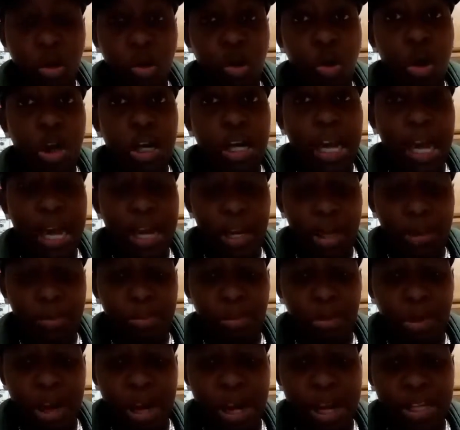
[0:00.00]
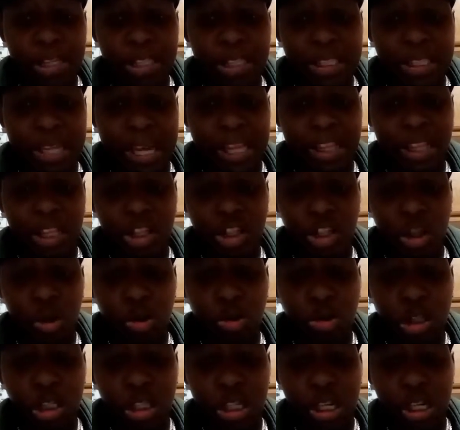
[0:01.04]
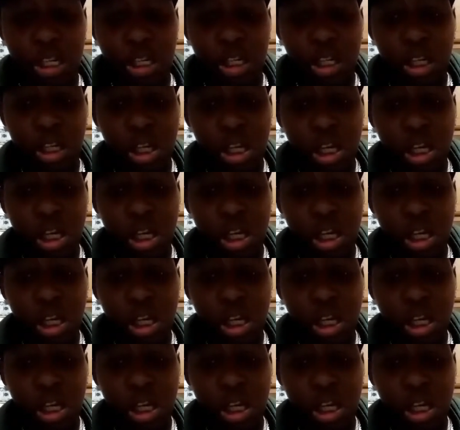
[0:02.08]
organic bread, slightly toasted,